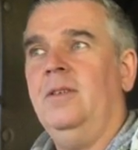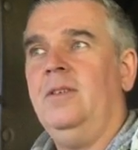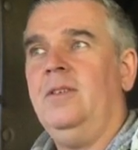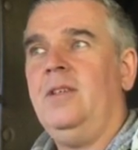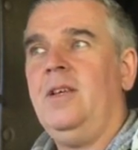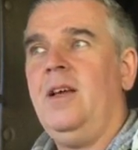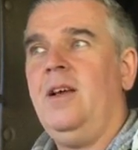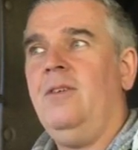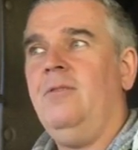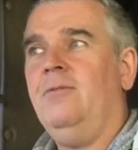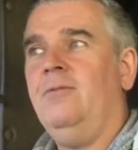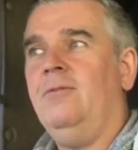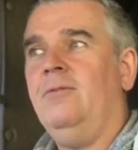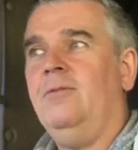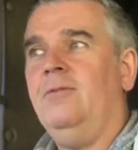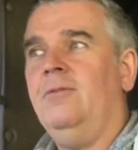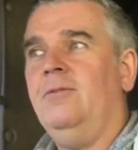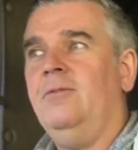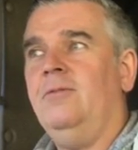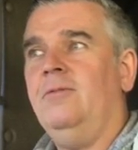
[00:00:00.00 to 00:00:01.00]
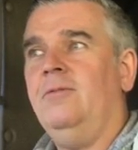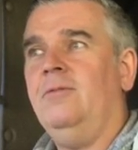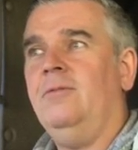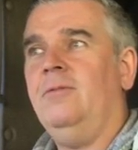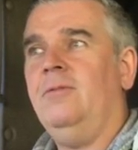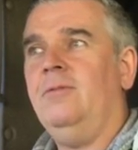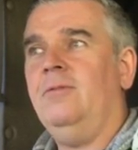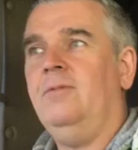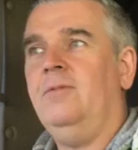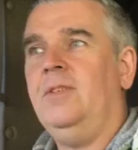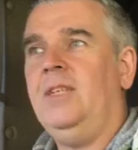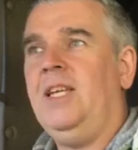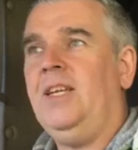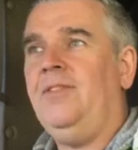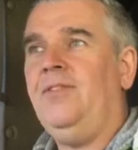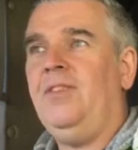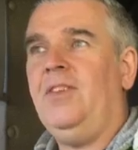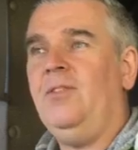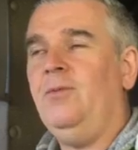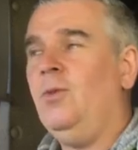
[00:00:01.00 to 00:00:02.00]
So
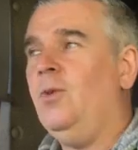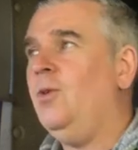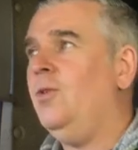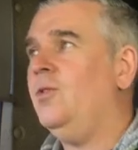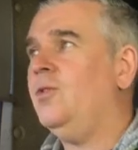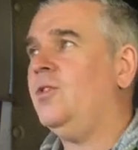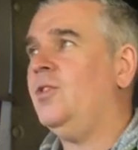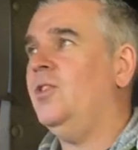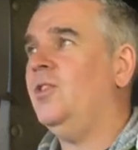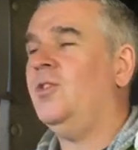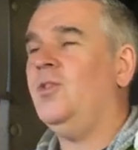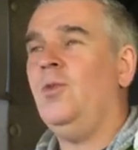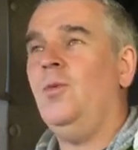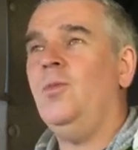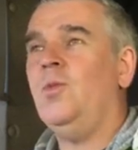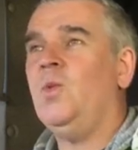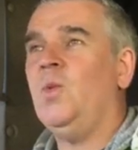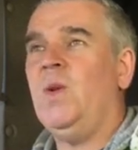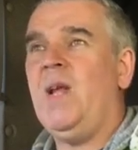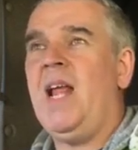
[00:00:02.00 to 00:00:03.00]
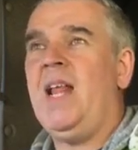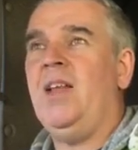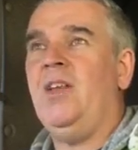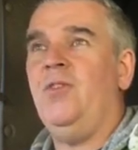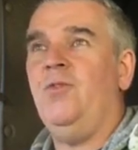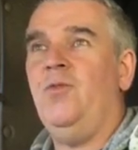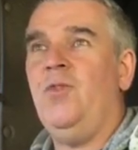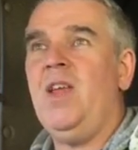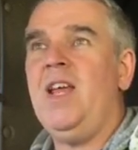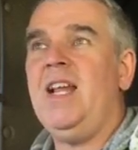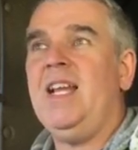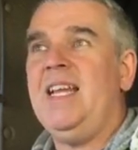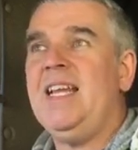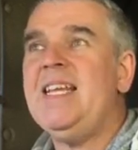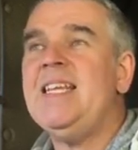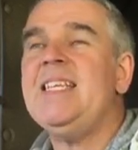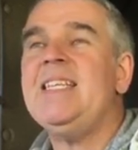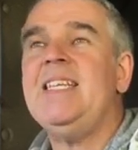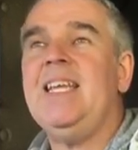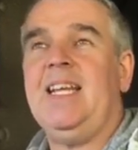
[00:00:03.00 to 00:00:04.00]
if the world's going to come to an end,
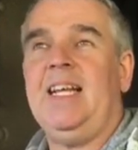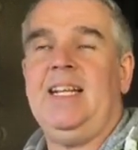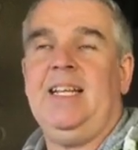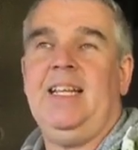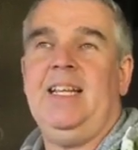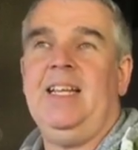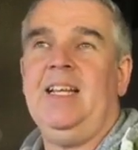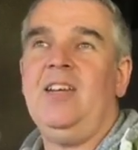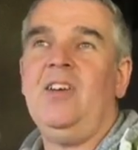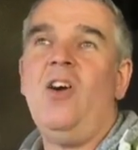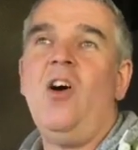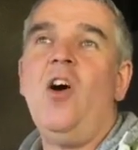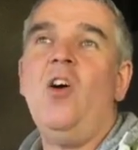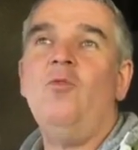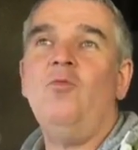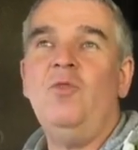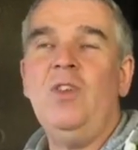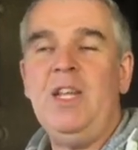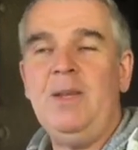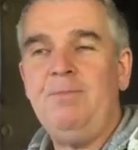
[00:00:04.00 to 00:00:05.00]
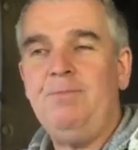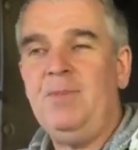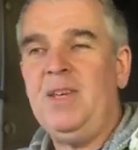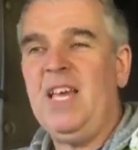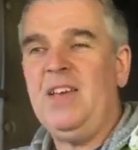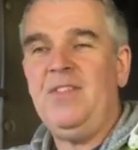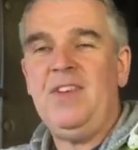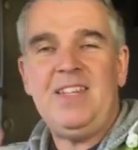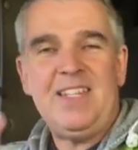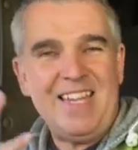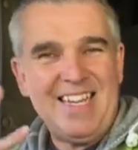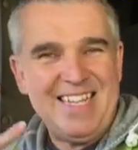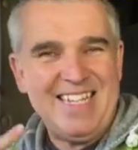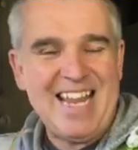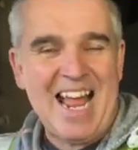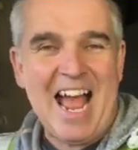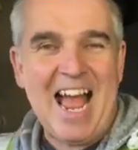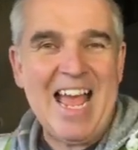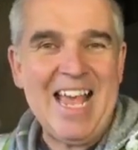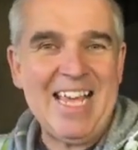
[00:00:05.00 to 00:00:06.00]
realistically, they can't really give it a
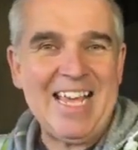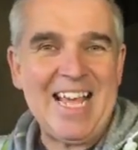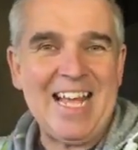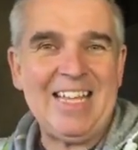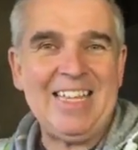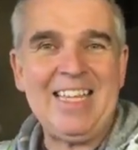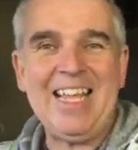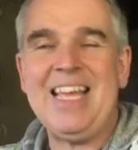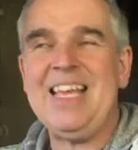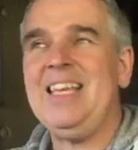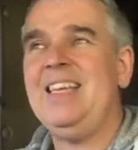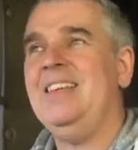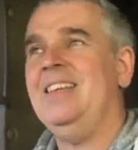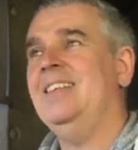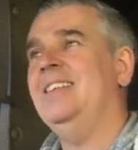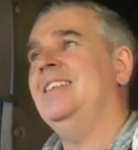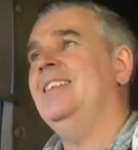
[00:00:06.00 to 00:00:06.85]
day, can they?